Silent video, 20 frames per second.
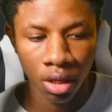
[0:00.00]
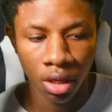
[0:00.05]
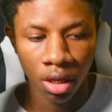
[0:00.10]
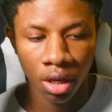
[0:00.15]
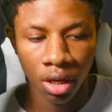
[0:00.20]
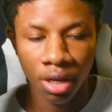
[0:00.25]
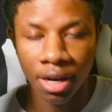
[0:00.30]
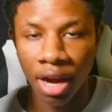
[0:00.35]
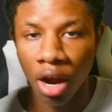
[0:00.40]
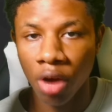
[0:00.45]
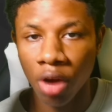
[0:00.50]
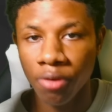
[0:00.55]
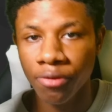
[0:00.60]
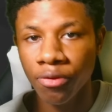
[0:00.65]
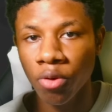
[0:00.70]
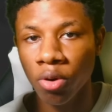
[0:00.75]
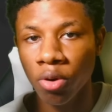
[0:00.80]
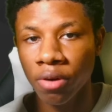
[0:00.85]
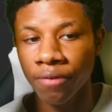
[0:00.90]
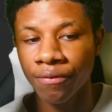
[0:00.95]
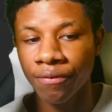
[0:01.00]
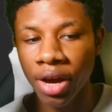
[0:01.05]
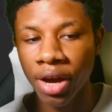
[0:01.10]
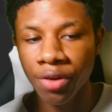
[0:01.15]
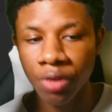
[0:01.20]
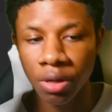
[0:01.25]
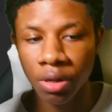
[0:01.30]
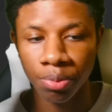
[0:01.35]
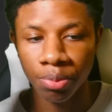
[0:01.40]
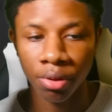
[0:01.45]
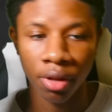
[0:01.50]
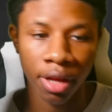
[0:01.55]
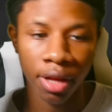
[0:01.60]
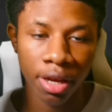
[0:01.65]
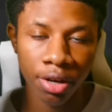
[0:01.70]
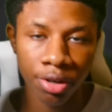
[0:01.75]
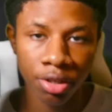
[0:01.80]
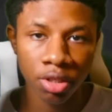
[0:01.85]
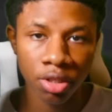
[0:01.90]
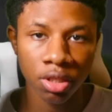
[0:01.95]
Now, for veteran
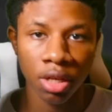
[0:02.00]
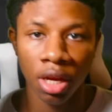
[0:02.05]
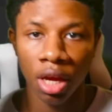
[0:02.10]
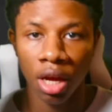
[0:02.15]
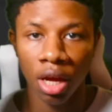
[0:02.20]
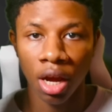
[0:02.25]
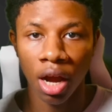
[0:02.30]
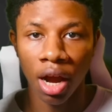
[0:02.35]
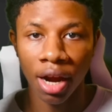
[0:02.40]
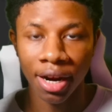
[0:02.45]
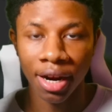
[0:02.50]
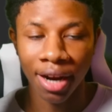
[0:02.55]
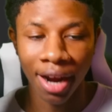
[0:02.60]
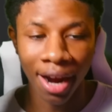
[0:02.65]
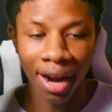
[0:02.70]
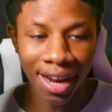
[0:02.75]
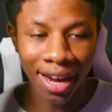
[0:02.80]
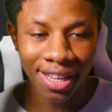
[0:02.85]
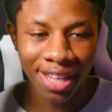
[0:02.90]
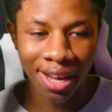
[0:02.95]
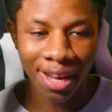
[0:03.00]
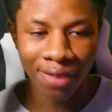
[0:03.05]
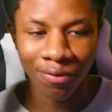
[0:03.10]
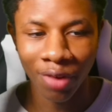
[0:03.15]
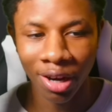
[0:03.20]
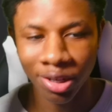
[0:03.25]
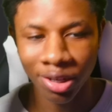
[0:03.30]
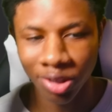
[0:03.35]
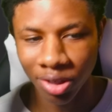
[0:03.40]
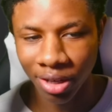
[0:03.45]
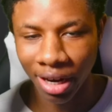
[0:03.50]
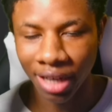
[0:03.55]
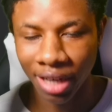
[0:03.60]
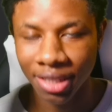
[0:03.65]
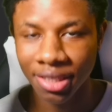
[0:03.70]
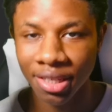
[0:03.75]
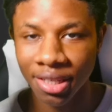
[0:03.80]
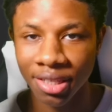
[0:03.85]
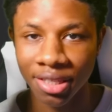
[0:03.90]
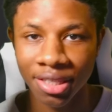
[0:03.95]
players, I highly advise you guys
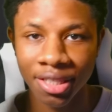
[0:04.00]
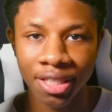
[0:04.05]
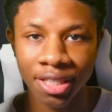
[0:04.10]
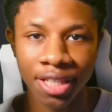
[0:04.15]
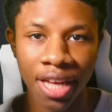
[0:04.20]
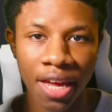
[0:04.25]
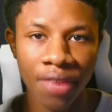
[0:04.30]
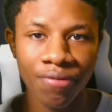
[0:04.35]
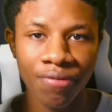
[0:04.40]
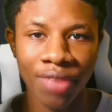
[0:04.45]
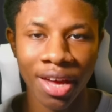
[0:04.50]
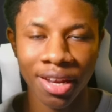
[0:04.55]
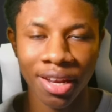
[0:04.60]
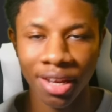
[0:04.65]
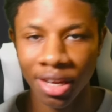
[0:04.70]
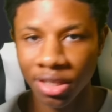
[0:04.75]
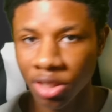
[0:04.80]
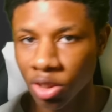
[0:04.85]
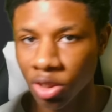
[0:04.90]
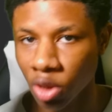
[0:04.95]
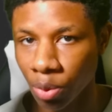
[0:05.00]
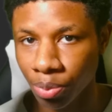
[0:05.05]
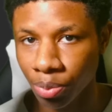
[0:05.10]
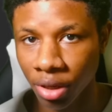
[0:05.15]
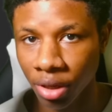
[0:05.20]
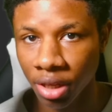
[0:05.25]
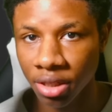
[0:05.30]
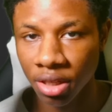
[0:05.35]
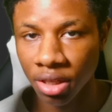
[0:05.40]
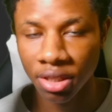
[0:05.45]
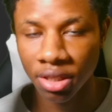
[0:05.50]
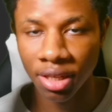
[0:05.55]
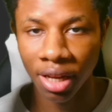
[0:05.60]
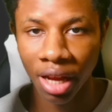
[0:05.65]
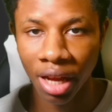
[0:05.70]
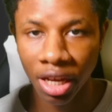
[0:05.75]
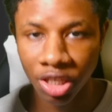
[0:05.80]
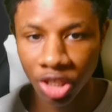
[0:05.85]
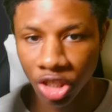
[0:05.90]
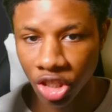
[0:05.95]
to save that SSR Plus
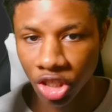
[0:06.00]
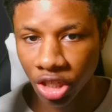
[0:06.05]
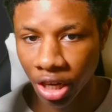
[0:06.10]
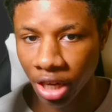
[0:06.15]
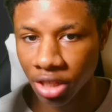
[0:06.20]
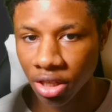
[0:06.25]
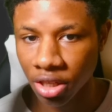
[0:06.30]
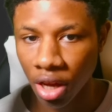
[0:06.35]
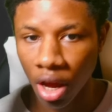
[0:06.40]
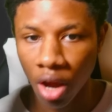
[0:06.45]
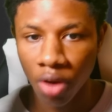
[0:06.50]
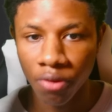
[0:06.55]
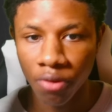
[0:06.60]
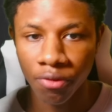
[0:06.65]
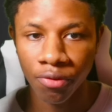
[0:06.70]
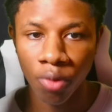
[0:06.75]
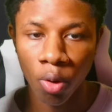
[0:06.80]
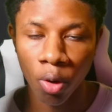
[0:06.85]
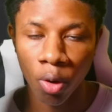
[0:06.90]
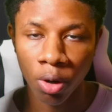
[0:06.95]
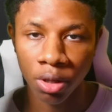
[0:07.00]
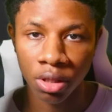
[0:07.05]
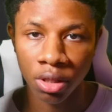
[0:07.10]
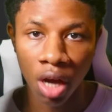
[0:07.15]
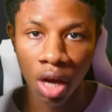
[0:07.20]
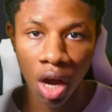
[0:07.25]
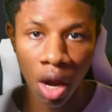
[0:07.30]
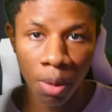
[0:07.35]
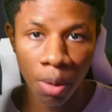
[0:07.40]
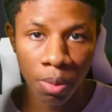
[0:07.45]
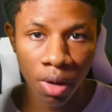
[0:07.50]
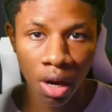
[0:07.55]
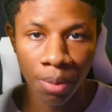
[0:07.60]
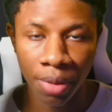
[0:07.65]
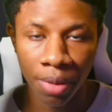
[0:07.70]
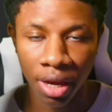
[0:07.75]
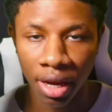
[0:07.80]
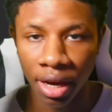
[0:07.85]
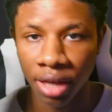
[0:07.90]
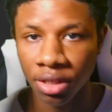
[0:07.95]
selection chest for the upcoming
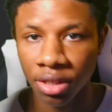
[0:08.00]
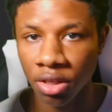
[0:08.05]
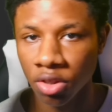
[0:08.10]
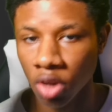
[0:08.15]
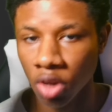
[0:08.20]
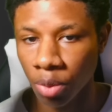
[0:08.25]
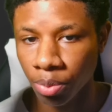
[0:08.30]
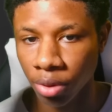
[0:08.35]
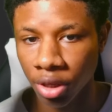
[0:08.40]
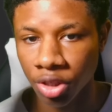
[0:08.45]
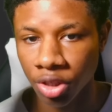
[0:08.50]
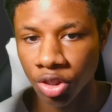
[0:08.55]
SSR Plus